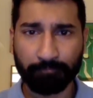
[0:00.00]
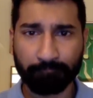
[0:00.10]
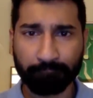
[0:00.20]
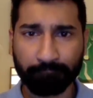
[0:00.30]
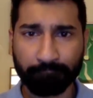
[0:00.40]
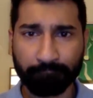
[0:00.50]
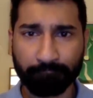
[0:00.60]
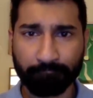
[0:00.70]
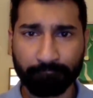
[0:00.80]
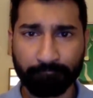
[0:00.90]

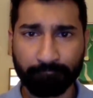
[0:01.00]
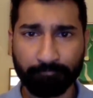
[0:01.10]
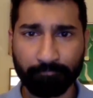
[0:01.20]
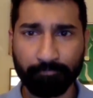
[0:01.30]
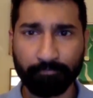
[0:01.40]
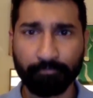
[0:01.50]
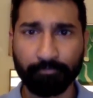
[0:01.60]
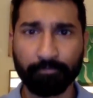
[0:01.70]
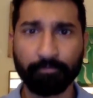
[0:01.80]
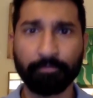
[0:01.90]

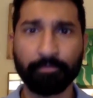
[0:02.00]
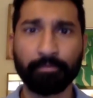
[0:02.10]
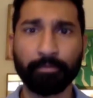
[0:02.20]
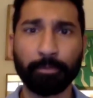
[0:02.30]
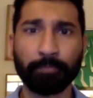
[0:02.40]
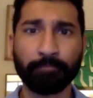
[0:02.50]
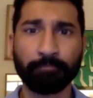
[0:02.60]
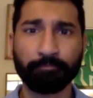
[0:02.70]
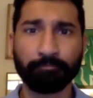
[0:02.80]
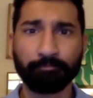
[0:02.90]

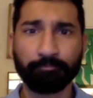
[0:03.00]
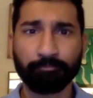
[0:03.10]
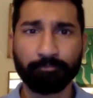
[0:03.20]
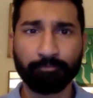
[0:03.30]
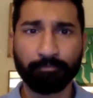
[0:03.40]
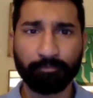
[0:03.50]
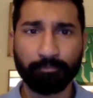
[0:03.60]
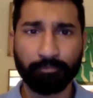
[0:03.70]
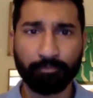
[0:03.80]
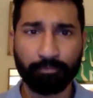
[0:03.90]

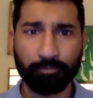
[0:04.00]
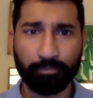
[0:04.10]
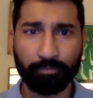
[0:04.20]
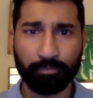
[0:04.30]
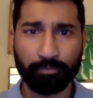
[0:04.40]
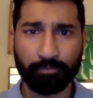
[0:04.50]
[no speech]